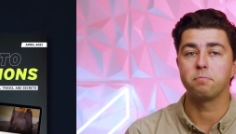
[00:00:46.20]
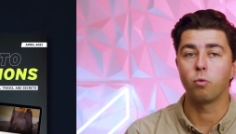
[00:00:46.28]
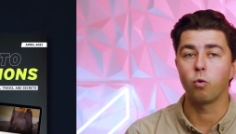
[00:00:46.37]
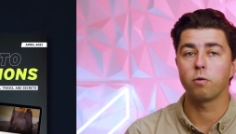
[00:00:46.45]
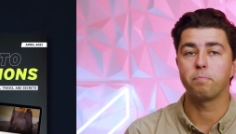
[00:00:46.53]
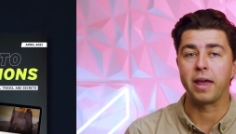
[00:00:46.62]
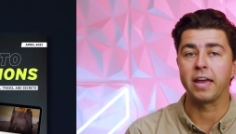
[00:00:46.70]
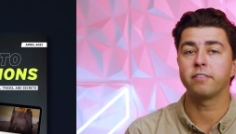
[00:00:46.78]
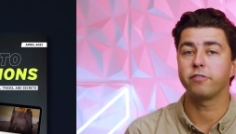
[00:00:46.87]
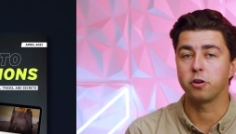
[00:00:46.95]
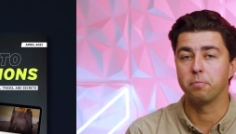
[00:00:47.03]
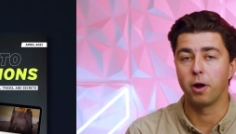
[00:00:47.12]
more bang
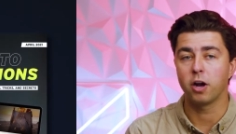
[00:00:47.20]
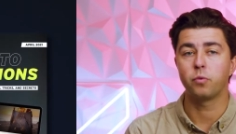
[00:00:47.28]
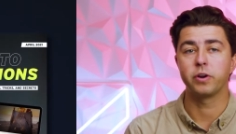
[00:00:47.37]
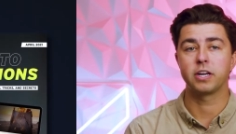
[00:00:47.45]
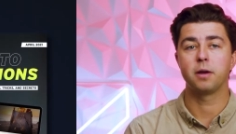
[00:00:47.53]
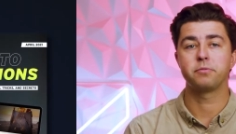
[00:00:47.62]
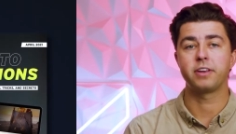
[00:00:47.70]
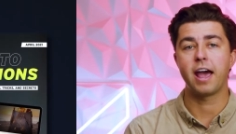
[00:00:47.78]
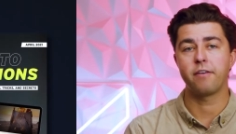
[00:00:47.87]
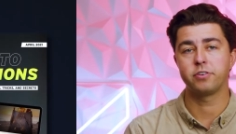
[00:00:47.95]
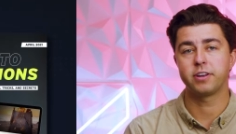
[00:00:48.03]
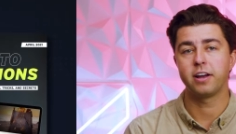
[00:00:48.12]
for your buck when it comes to
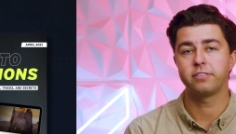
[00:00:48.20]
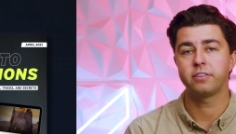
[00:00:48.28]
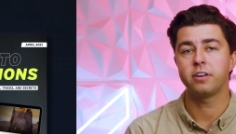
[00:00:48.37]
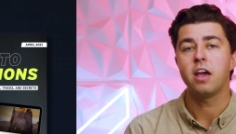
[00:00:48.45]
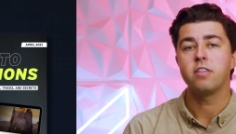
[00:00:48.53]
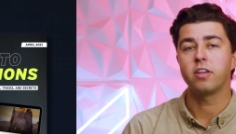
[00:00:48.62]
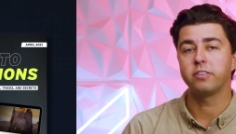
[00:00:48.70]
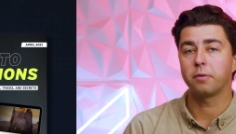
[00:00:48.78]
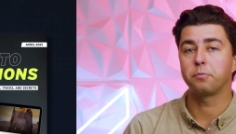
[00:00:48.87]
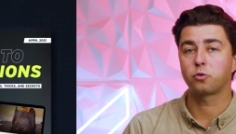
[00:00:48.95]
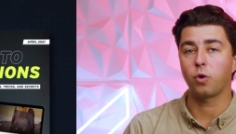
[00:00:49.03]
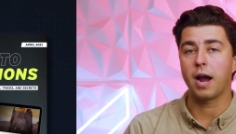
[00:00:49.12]
advertising, then
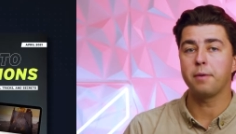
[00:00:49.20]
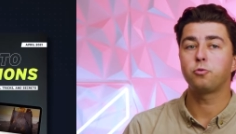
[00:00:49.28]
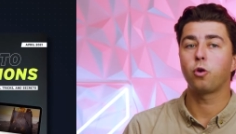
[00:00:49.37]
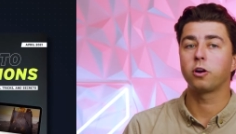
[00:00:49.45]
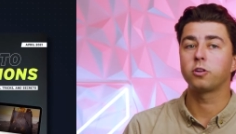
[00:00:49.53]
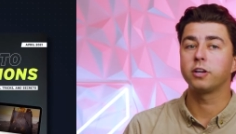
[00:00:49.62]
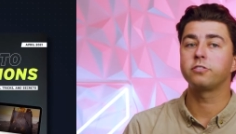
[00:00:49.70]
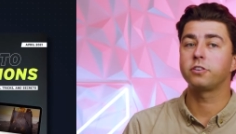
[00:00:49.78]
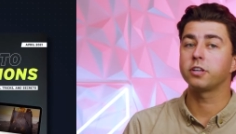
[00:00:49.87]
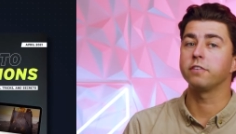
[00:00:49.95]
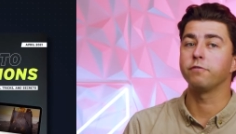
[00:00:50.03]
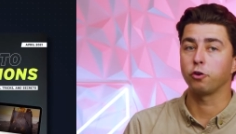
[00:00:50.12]
subscribe to our clicks to
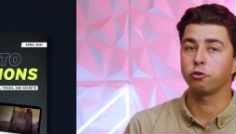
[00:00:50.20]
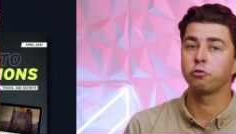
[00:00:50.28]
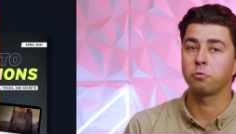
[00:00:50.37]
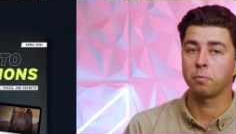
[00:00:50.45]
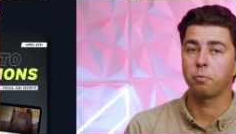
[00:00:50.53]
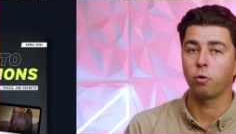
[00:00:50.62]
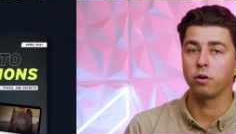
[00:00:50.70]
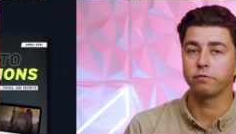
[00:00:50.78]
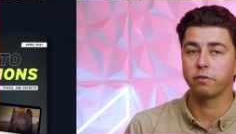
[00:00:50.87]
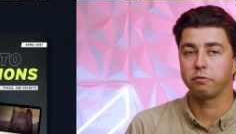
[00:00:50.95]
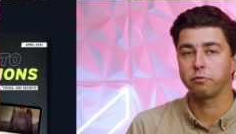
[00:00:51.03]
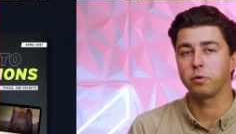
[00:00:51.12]
conversions report
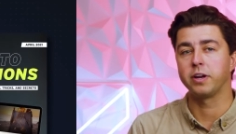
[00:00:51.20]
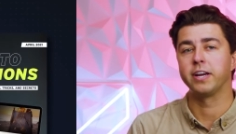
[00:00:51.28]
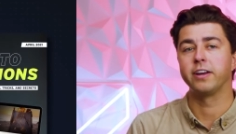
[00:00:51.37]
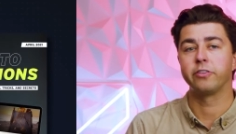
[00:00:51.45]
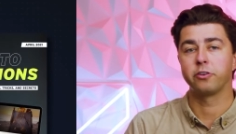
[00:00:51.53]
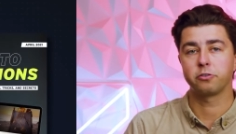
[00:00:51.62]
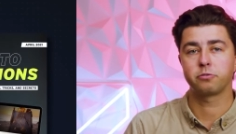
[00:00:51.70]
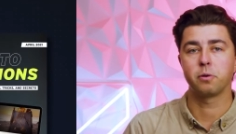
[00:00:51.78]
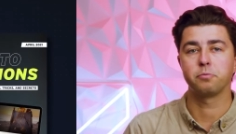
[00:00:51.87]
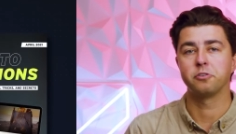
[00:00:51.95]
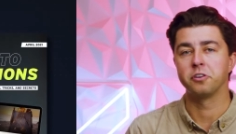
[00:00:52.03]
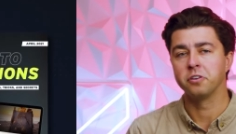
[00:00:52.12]
for free in the
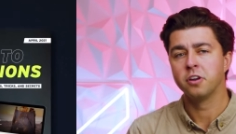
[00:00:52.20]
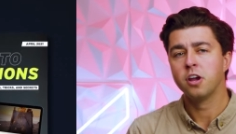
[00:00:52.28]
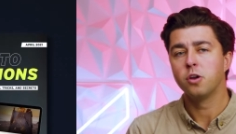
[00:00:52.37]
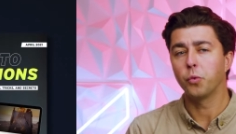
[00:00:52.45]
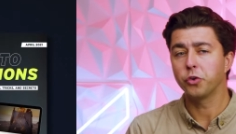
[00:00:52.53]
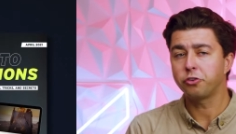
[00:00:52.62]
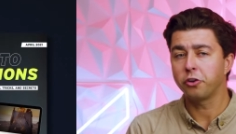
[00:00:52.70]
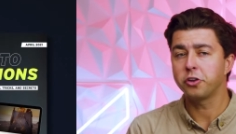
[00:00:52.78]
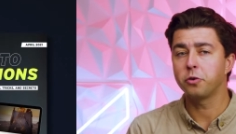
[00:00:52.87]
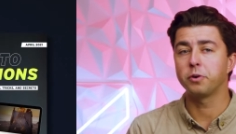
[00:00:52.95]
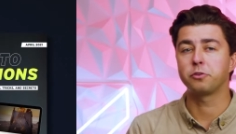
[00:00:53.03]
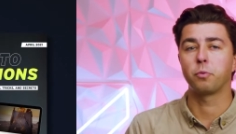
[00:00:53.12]
description. We'll show you
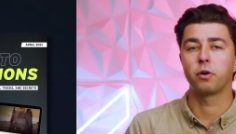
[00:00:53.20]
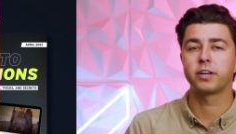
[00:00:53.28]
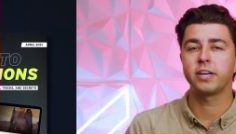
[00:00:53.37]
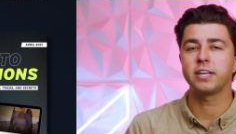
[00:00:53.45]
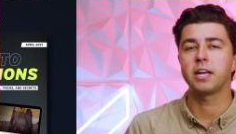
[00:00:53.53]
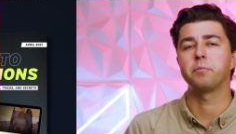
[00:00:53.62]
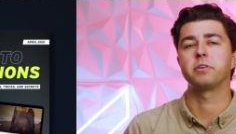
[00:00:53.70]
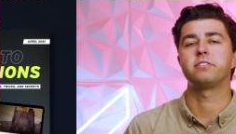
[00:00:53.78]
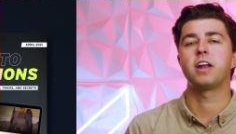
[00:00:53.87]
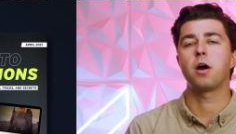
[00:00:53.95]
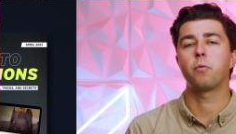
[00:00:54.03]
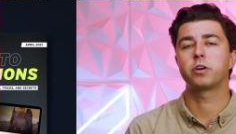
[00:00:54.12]
what's working and what's
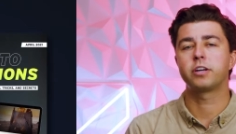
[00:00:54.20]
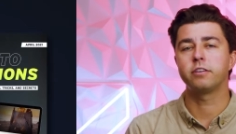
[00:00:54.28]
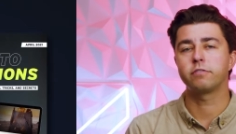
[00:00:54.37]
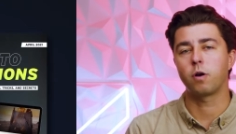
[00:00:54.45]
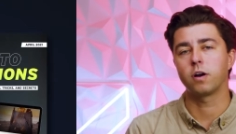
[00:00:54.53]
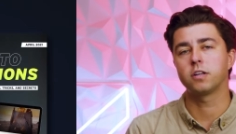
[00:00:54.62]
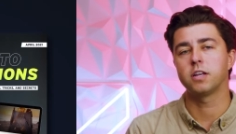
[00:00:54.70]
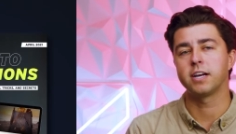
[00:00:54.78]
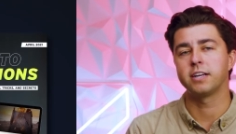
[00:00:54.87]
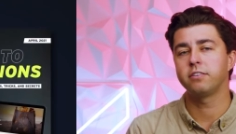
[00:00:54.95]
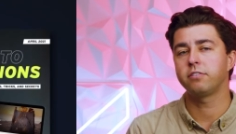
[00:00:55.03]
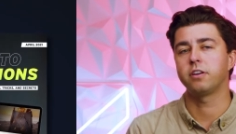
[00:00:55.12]
not working for our
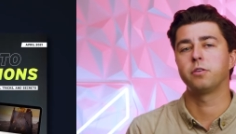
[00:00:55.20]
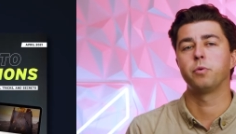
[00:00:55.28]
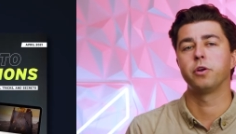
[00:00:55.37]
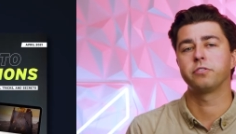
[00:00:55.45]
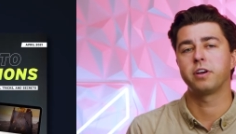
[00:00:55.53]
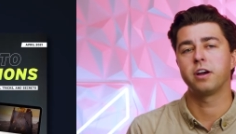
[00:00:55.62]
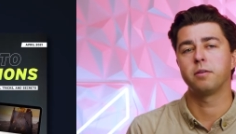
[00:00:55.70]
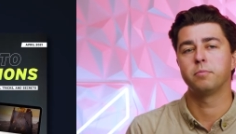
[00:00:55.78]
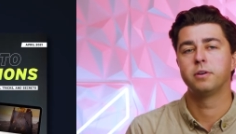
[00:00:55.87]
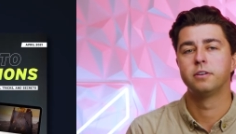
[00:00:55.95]
clients in real time.